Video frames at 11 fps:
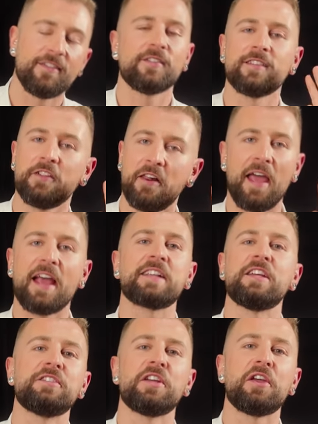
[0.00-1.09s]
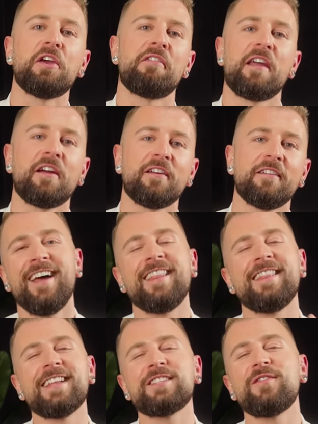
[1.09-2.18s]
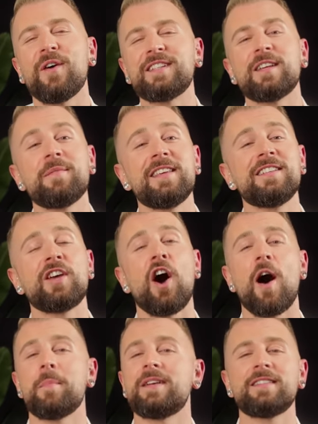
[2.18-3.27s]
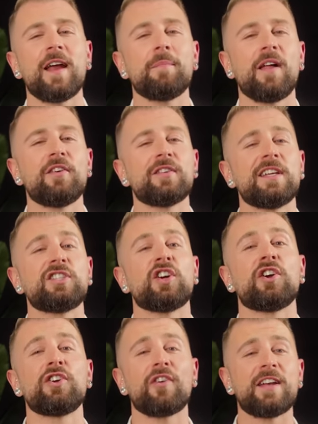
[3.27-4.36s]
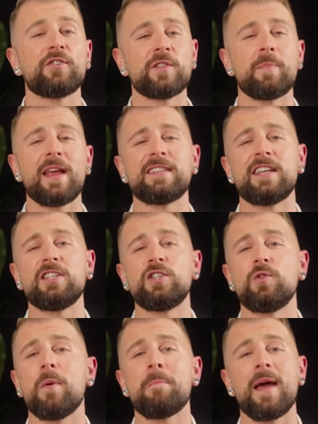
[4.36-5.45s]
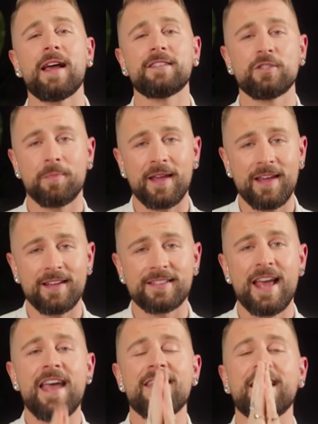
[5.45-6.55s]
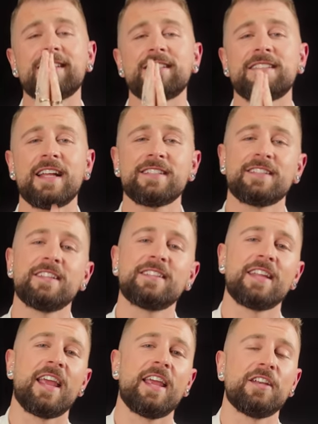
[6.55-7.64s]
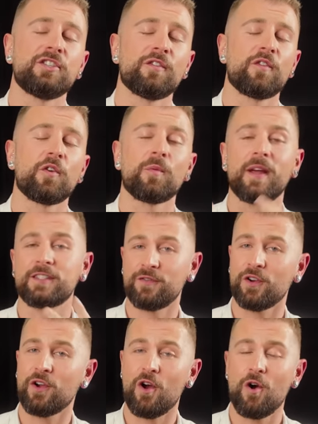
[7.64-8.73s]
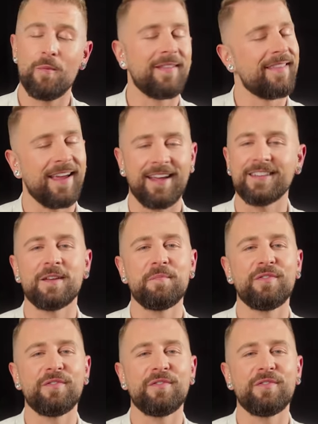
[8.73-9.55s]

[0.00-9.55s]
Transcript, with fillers: There's a little accent to go there. Let's avoid some of these common design blunders that turn your entry space into a masterpiece that sets the stage for the rest of your home, like I said